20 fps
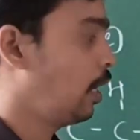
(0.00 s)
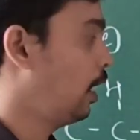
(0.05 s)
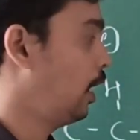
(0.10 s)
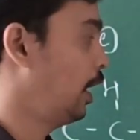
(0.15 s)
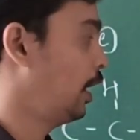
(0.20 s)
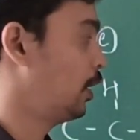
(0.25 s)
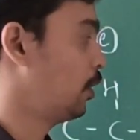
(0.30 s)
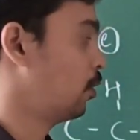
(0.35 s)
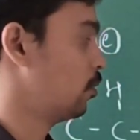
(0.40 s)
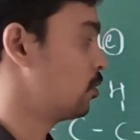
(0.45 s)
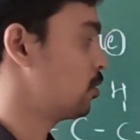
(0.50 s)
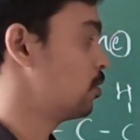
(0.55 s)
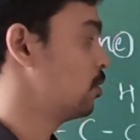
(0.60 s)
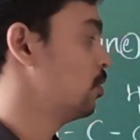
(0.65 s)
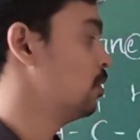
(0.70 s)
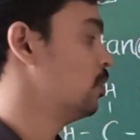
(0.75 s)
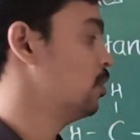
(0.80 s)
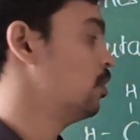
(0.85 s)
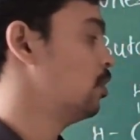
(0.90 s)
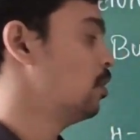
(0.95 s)
ketone.
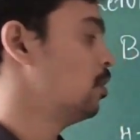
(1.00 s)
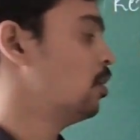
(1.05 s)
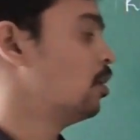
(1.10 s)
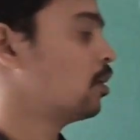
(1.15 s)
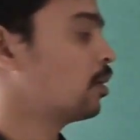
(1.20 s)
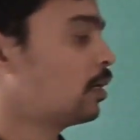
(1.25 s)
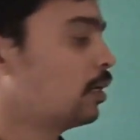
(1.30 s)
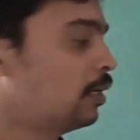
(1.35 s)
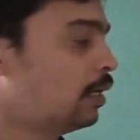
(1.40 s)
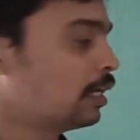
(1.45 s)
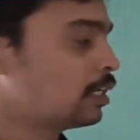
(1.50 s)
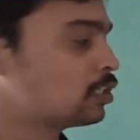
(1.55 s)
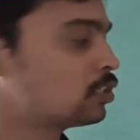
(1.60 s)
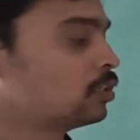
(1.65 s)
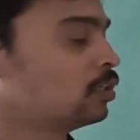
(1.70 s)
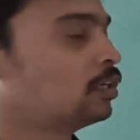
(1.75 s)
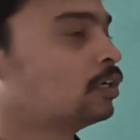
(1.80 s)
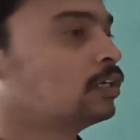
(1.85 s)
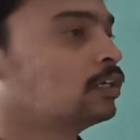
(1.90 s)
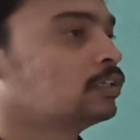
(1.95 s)
Okay, next
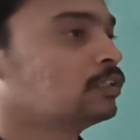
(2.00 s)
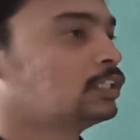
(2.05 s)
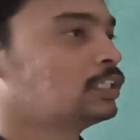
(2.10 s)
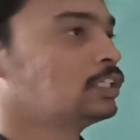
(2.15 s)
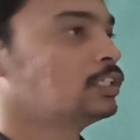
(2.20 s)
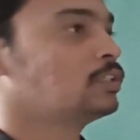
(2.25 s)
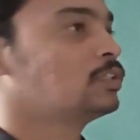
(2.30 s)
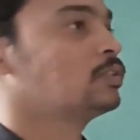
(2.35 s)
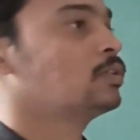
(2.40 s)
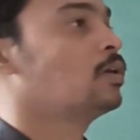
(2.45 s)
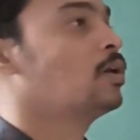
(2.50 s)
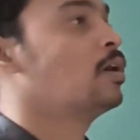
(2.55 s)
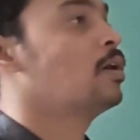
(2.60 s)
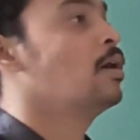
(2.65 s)
it is